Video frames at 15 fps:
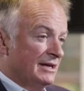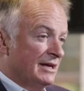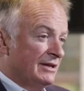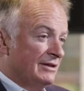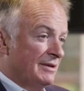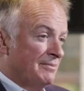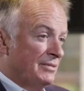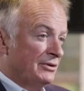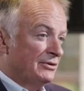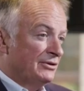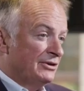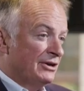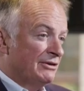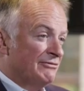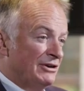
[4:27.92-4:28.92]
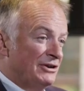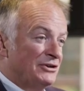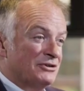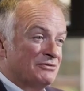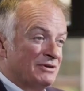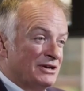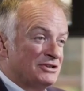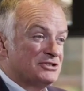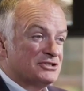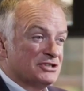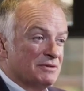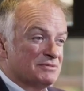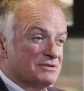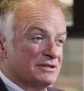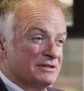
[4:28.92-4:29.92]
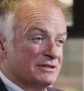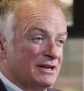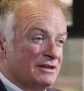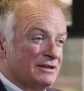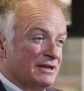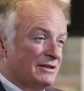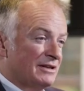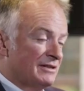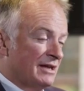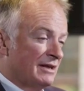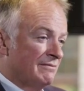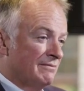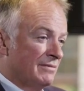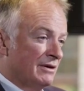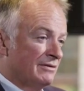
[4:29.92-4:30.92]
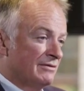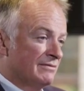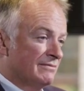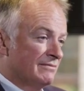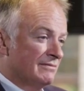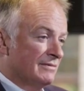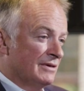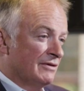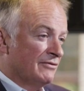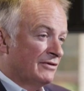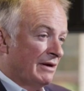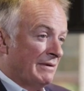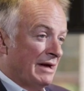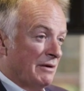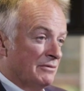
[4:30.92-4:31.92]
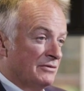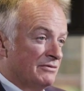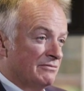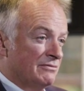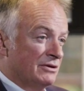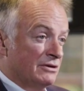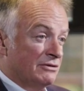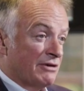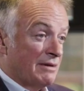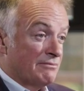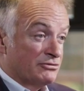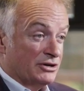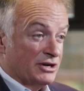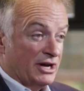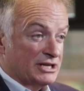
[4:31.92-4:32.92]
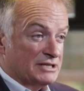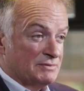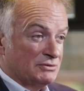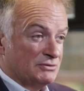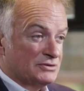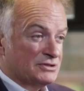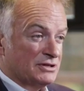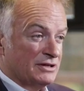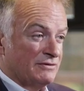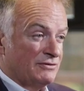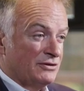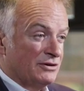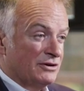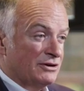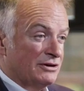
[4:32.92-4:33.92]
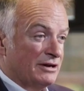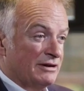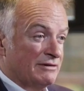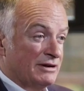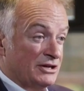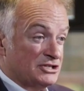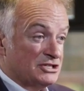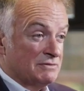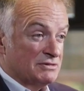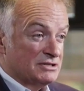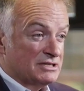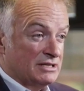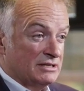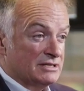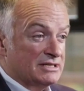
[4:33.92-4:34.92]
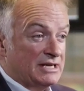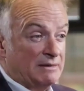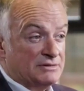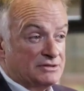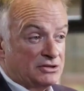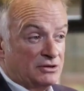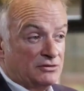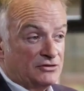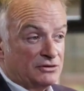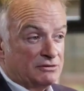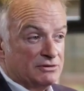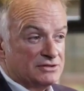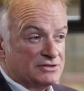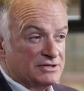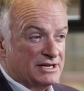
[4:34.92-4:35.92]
and they built really good relationships. And I think they both have come out with great products, but also they've got a great relationship that's come as a consequence.